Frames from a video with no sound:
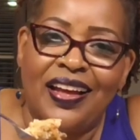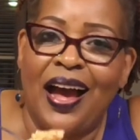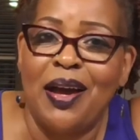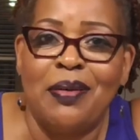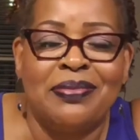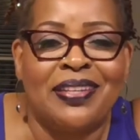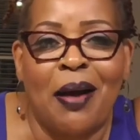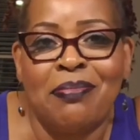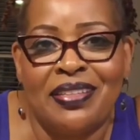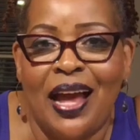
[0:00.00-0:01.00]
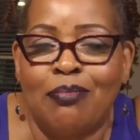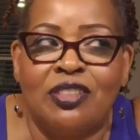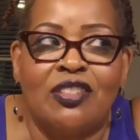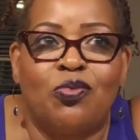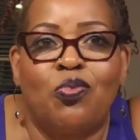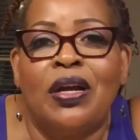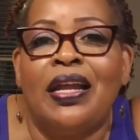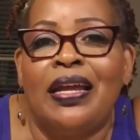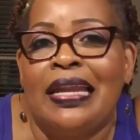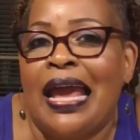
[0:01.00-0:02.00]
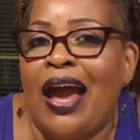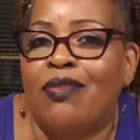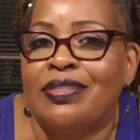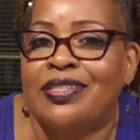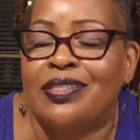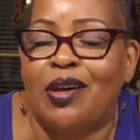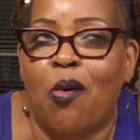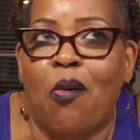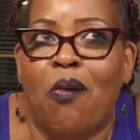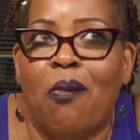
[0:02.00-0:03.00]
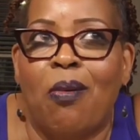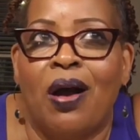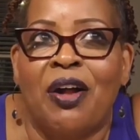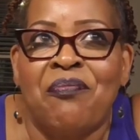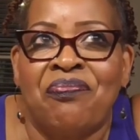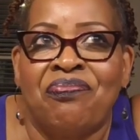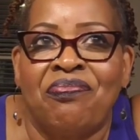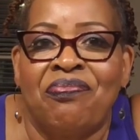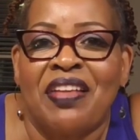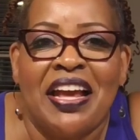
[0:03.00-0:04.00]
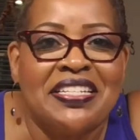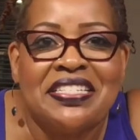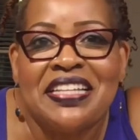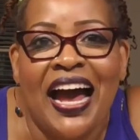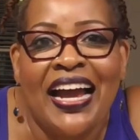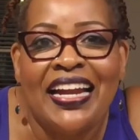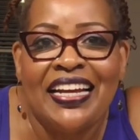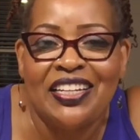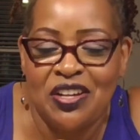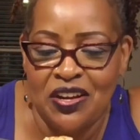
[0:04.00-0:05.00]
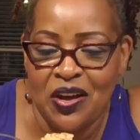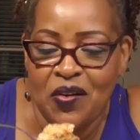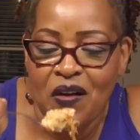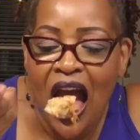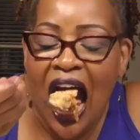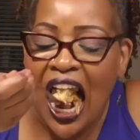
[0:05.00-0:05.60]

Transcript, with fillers: I'm just really now so excited, you know.